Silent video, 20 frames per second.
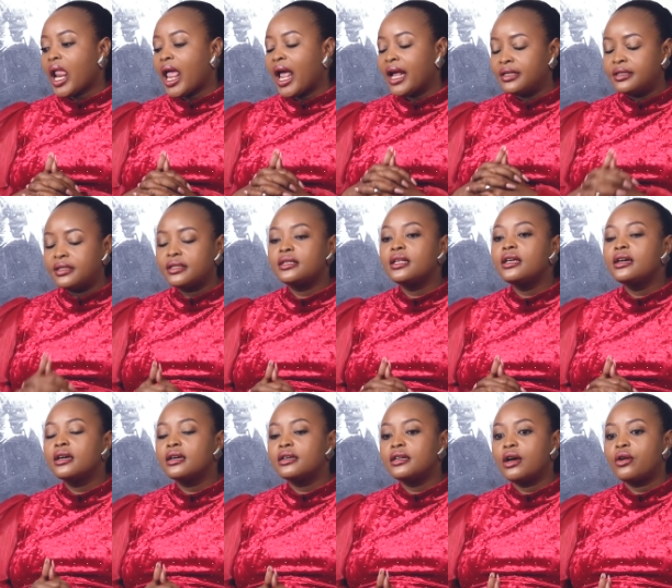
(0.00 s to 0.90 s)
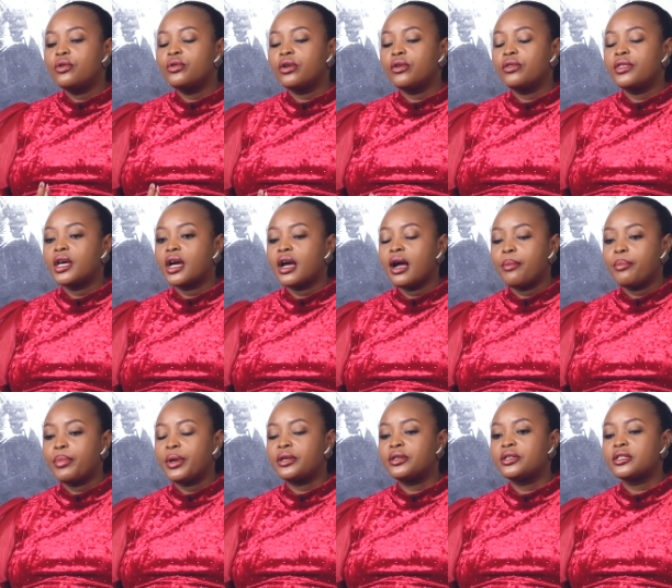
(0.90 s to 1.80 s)
I sink down on the
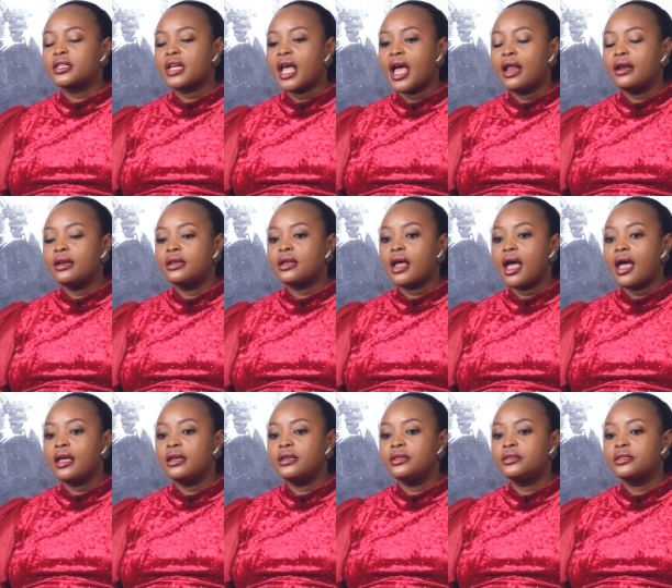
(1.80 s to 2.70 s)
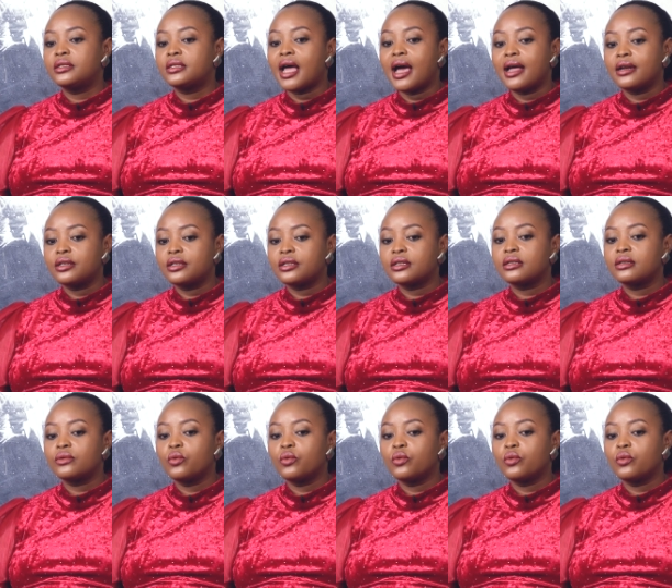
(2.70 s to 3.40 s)
carpet and I start